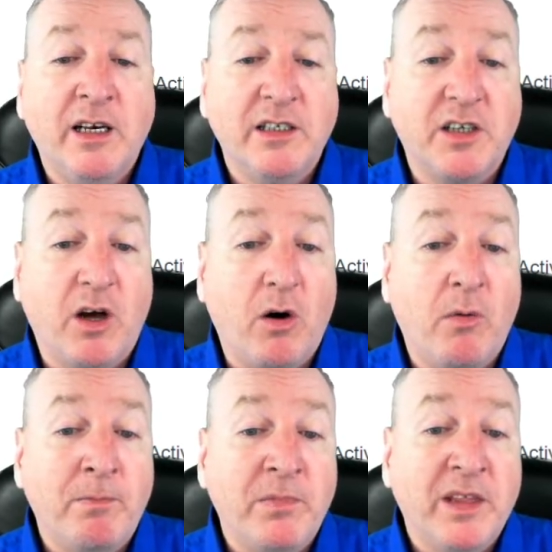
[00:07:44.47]

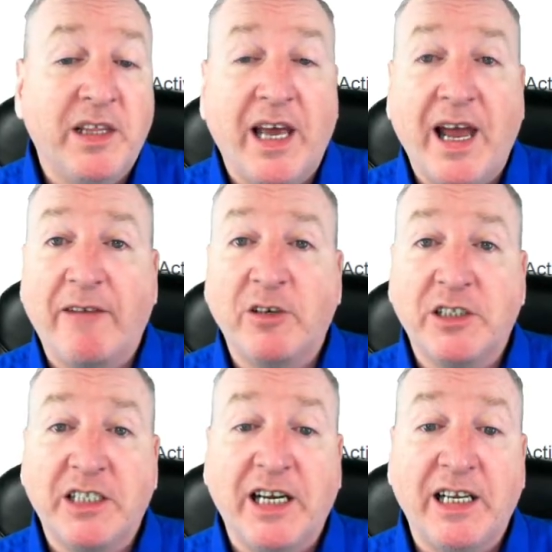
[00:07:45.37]
So the
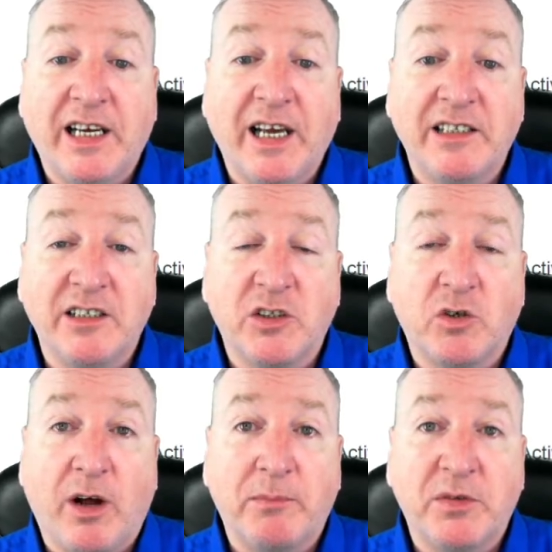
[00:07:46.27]
average daily cases
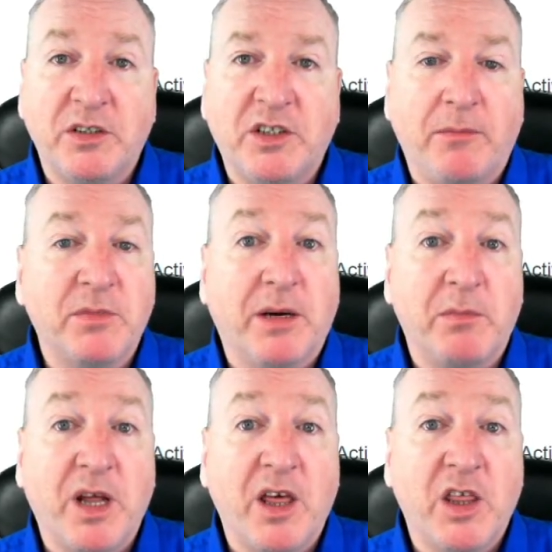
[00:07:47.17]
jumped up
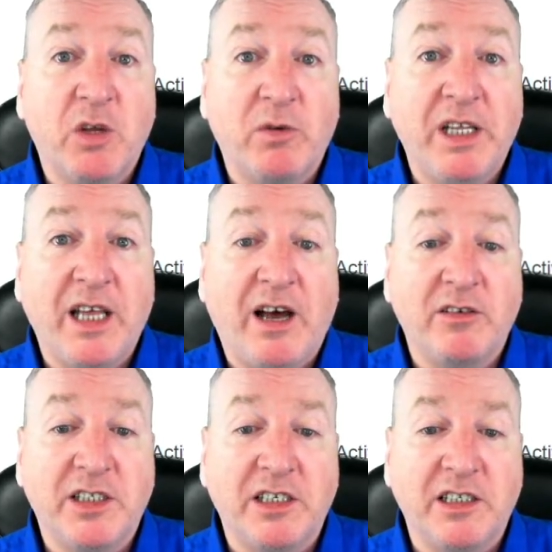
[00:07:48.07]

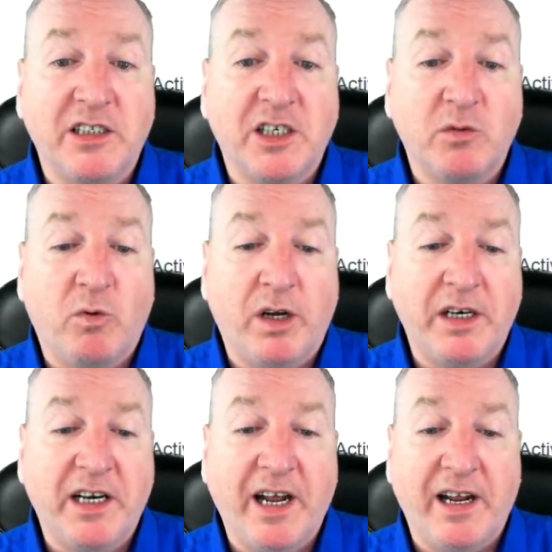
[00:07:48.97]
3,000 in just
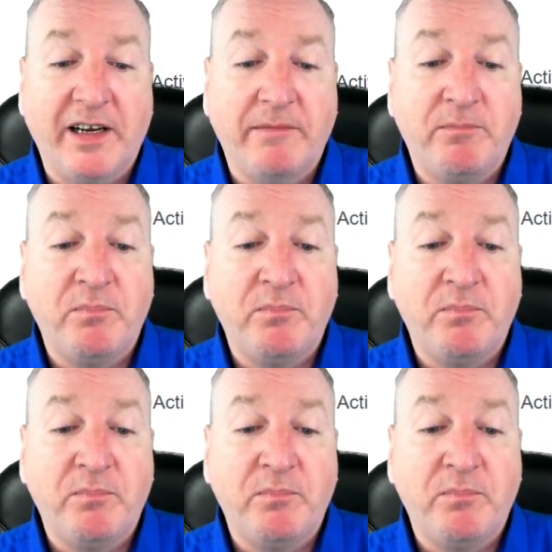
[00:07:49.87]
one day.